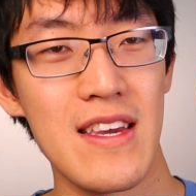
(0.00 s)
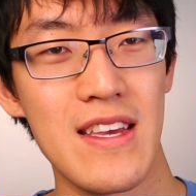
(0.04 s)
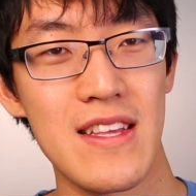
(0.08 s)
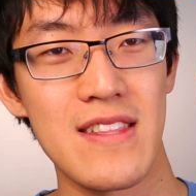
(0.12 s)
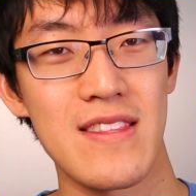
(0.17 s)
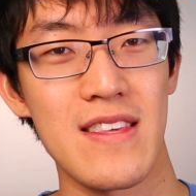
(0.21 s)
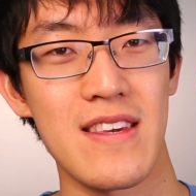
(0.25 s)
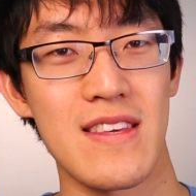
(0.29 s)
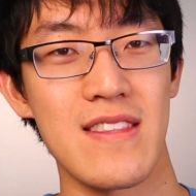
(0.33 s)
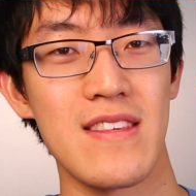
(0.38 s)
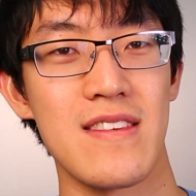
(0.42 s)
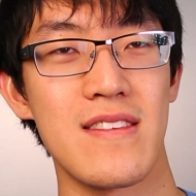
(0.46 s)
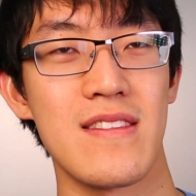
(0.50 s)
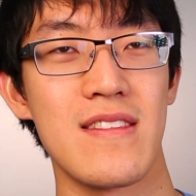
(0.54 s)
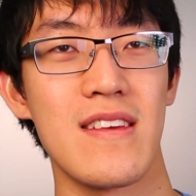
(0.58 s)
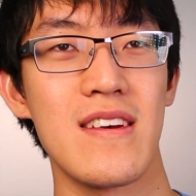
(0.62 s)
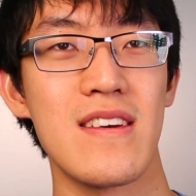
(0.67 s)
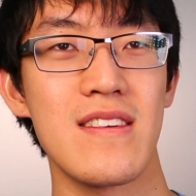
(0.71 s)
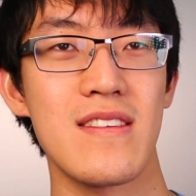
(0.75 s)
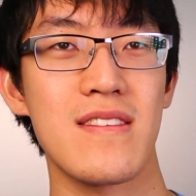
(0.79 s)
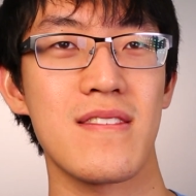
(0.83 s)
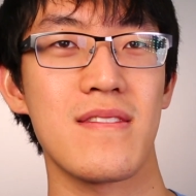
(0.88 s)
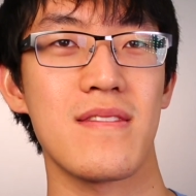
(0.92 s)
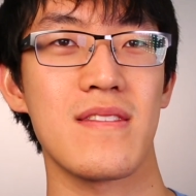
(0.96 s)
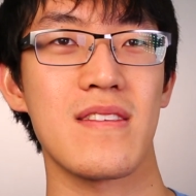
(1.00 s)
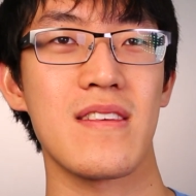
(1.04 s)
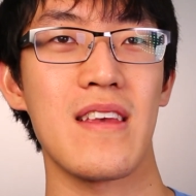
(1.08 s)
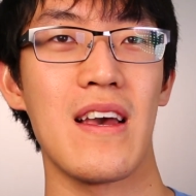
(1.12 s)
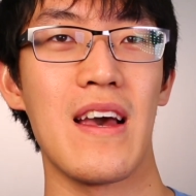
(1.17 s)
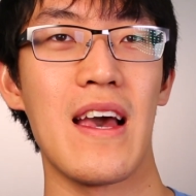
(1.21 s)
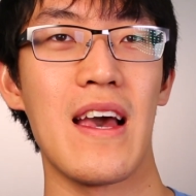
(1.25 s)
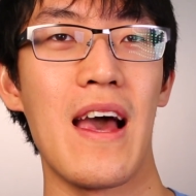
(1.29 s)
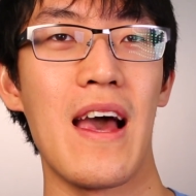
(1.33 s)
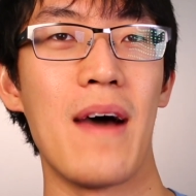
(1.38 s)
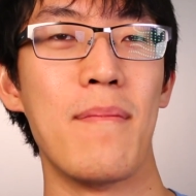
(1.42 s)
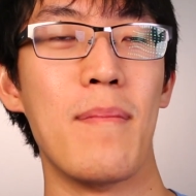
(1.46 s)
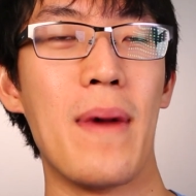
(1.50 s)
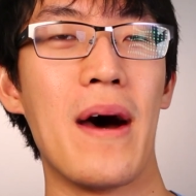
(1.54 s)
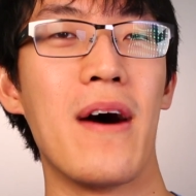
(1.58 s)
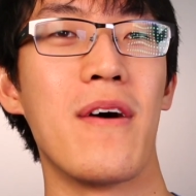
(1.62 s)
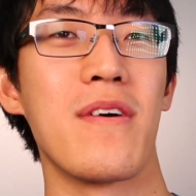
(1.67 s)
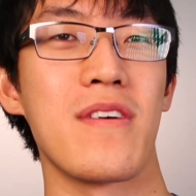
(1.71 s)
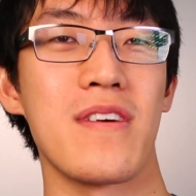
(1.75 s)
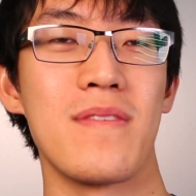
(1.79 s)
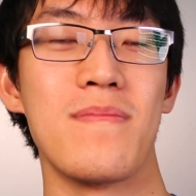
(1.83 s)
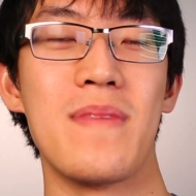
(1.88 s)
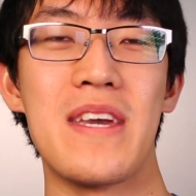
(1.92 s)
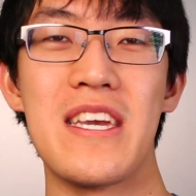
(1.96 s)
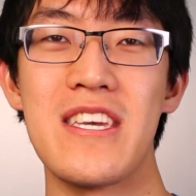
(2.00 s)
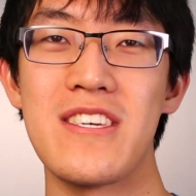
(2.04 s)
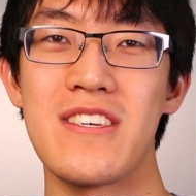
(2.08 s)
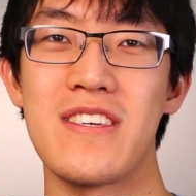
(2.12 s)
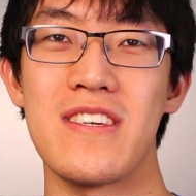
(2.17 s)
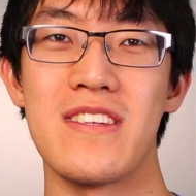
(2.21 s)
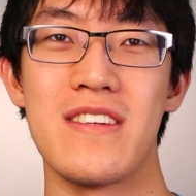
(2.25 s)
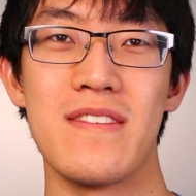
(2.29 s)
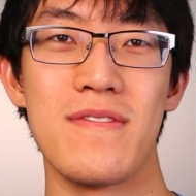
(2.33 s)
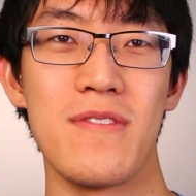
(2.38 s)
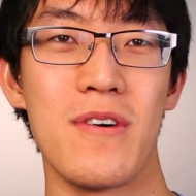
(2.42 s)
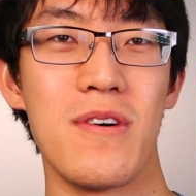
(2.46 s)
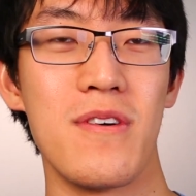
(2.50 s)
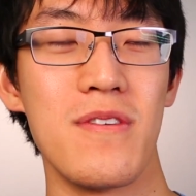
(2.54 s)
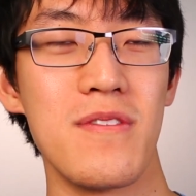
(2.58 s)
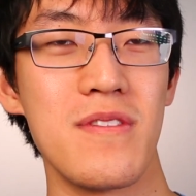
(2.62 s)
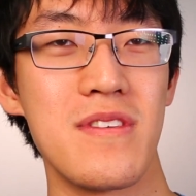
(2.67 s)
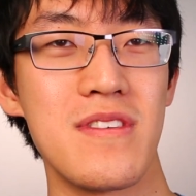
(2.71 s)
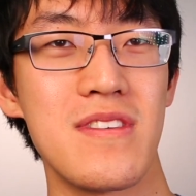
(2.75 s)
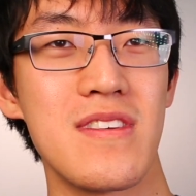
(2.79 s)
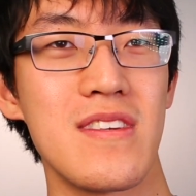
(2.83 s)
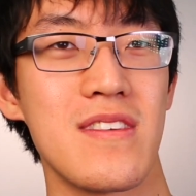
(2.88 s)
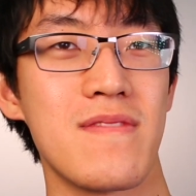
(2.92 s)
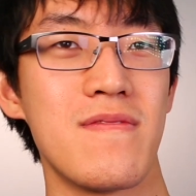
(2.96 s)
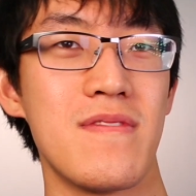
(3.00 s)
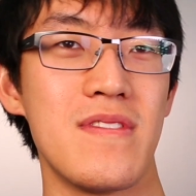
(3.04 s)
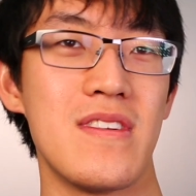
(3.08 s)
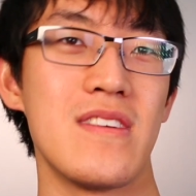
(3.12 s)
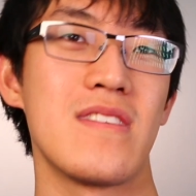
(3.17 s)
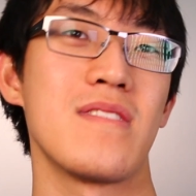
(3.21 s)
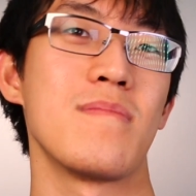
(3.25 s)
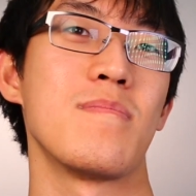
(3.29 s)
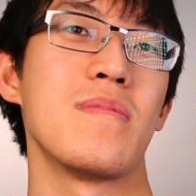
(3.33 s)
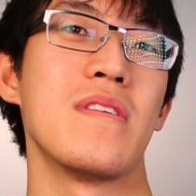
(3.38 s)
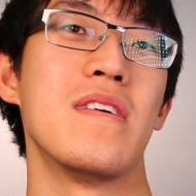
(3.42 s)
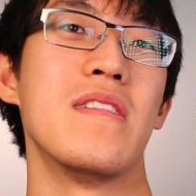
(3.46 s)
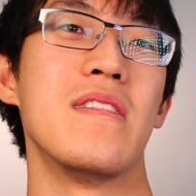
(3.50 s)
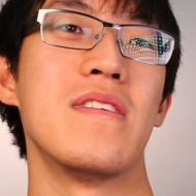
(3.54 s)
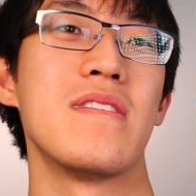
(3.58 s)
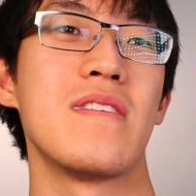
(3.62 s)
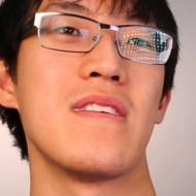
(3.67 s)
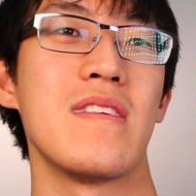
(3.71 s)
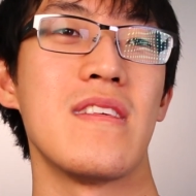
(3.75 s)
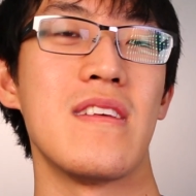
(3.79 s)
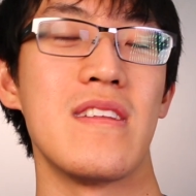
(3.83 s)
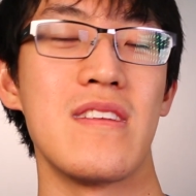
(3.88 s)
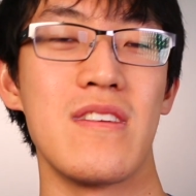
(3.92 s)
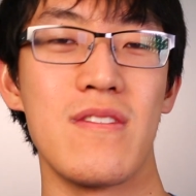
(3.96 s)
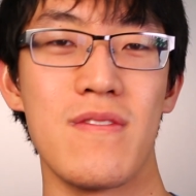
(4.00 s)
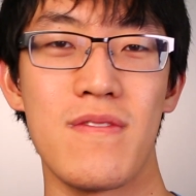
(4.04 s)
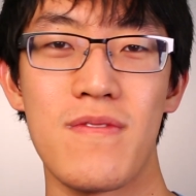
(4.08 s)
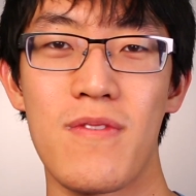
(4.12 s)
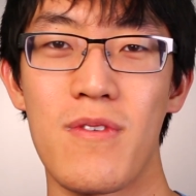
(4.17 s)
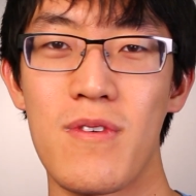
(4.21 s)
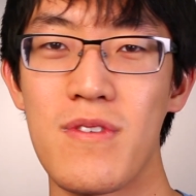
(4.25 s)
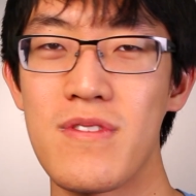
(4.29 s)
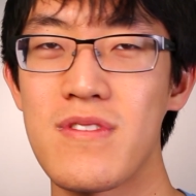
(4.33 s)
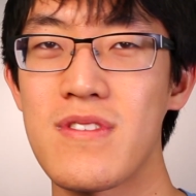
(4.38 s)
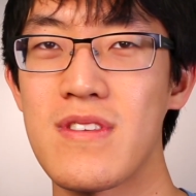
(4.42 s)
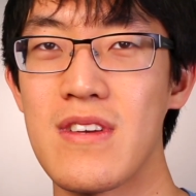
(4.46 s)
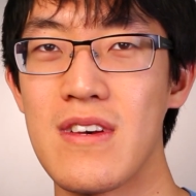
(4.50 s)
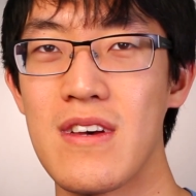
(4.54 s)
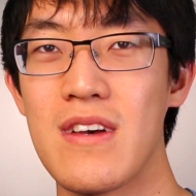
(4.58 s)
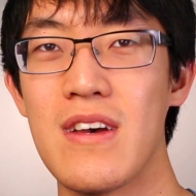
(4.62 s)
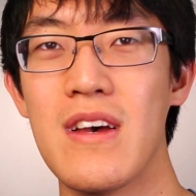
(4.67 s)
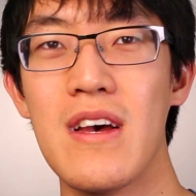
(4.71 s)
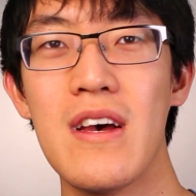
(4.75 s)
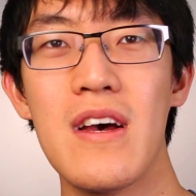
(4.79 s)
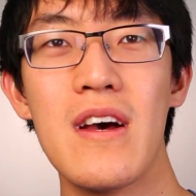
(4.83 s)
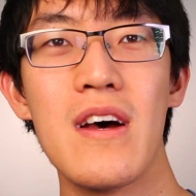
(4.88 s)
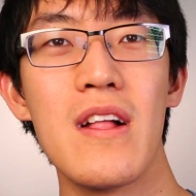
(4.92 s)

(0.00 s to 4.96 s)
It's like this nice amalgamation of all these different disciplines and you're forced to